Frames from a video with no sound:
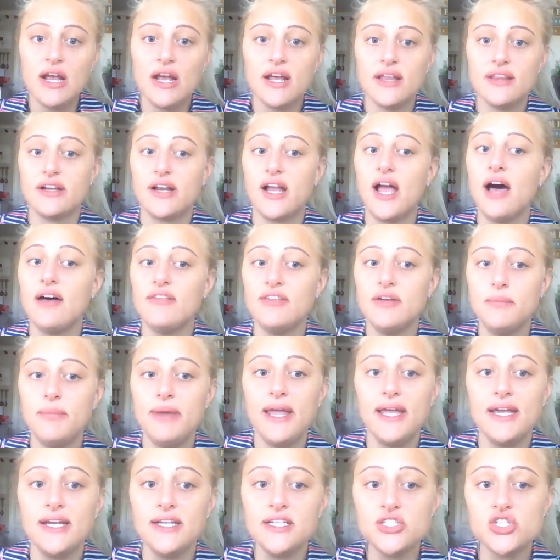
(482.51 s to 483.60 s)
The cover
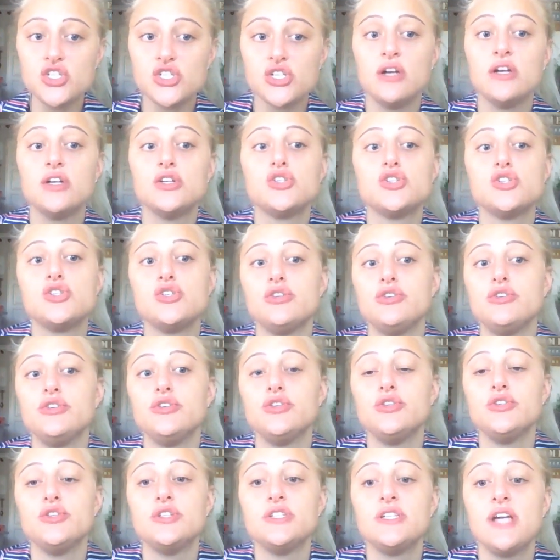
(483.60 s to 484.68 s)
page
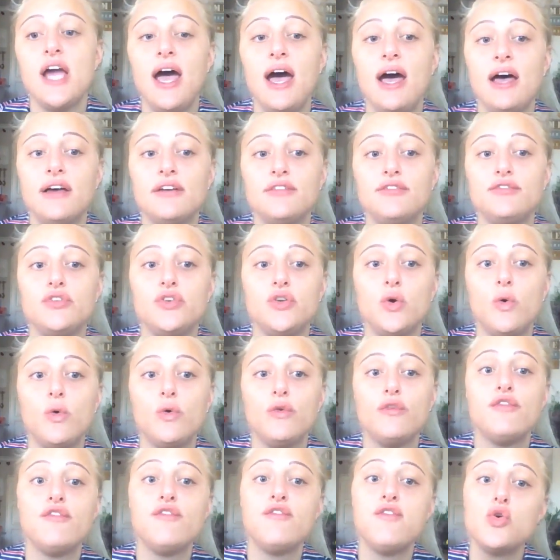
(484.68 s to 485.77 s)
should have your
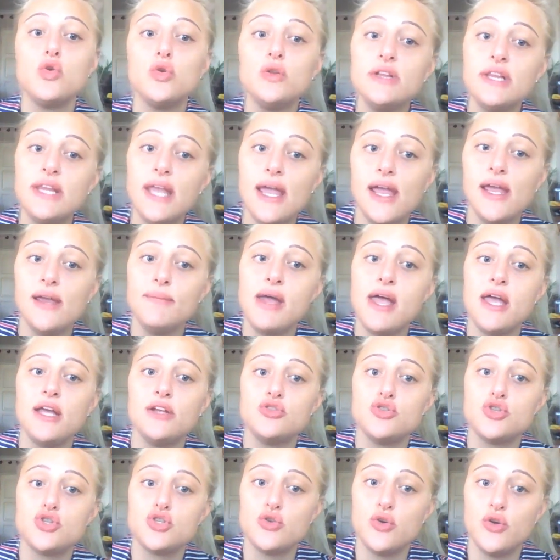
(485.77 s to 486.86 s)
full name
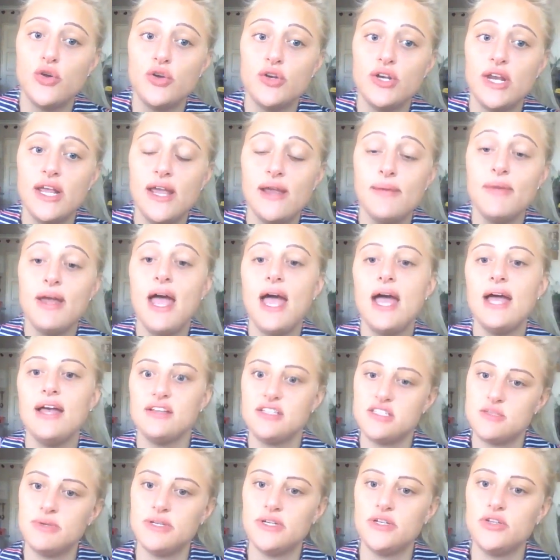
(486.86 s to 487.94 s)
and surname
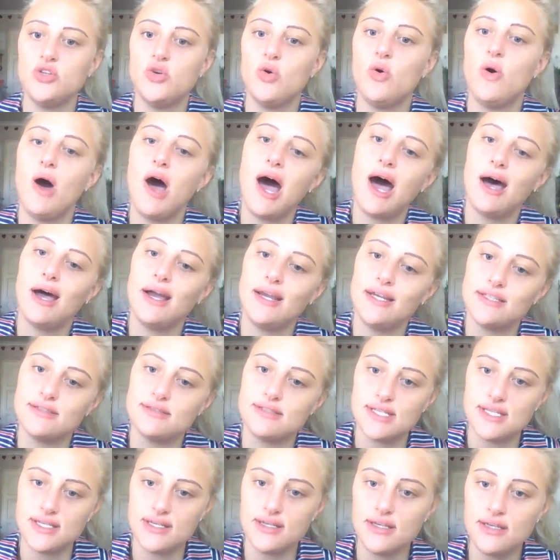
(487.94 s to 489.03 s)
as per your
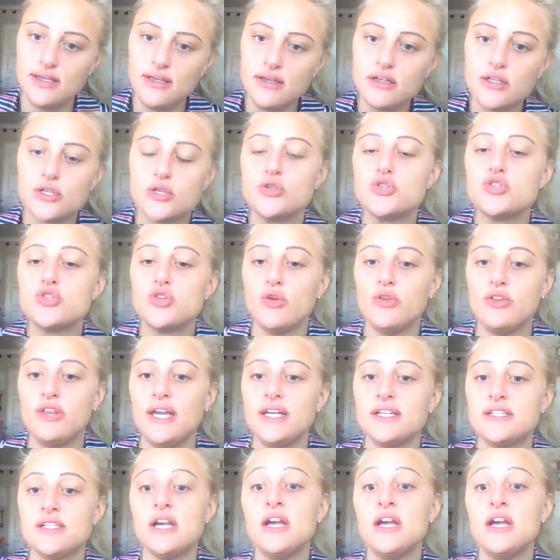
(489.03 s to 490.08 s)
ID, so that